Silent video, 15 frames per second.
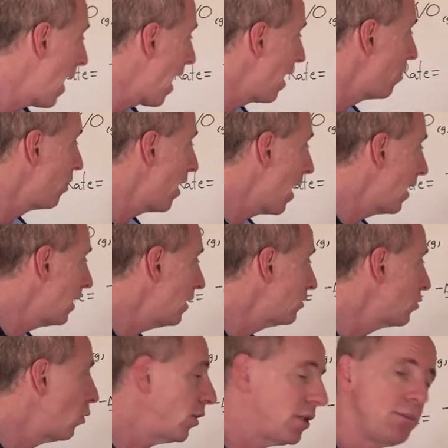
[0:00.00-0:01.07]
And that
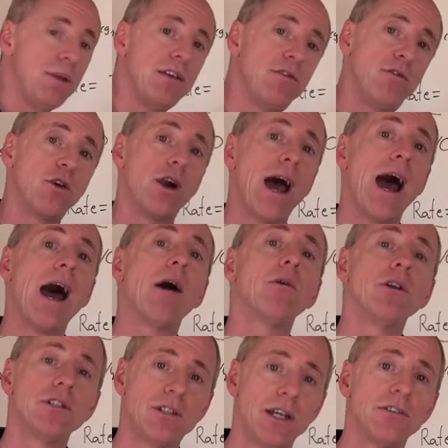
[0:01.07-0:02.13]
is going to be, for
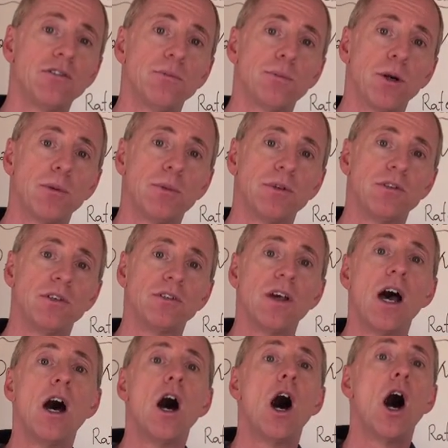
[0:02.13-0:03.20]
our intents and purposes,
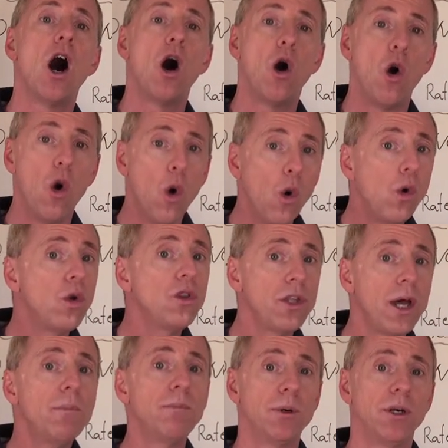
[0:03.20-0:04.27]
a whole
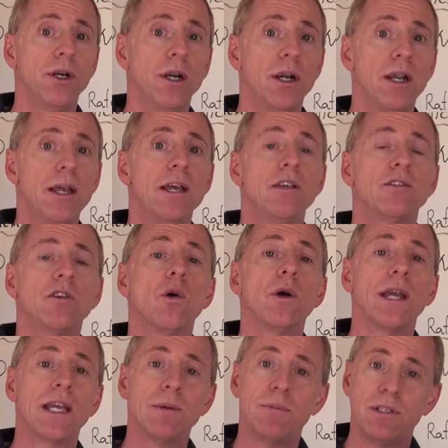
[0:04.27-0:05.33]
number.
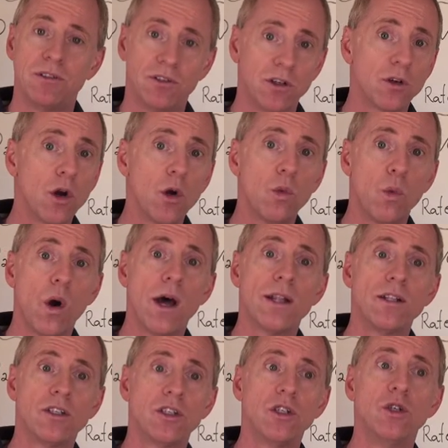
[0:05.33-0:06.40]
So it can be 0,
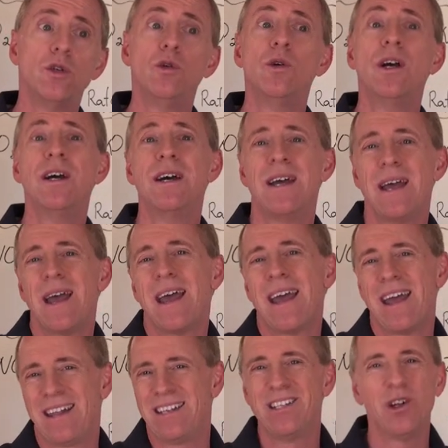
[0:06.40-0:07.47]
1, 2,
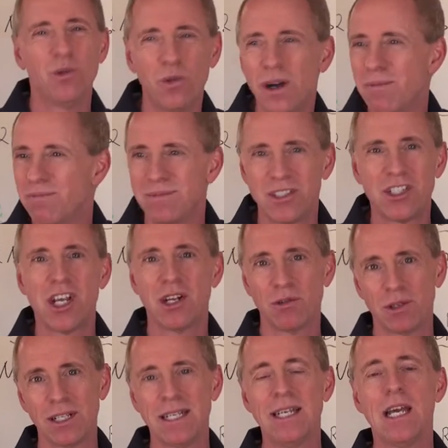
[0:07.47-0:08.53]
and you know what?
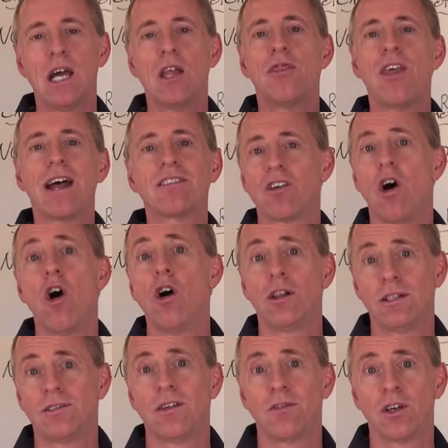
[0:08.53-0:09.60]
Generally, that's
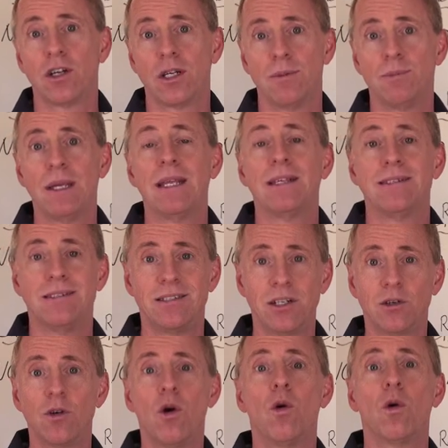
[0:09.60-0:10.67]
all it's ever going to be.
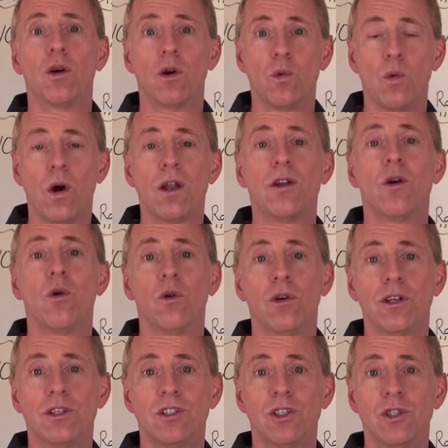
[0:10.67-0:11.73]
0 or a 1
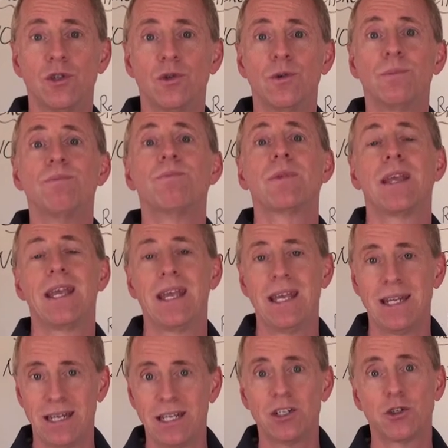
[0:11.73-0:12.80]
or a 2
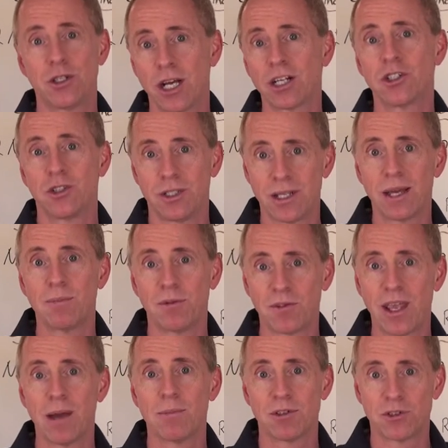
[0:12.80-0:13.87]
in introductory type
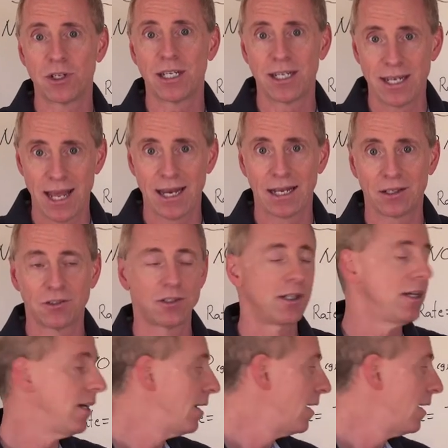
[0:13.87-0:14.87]
of chemistry kinetics.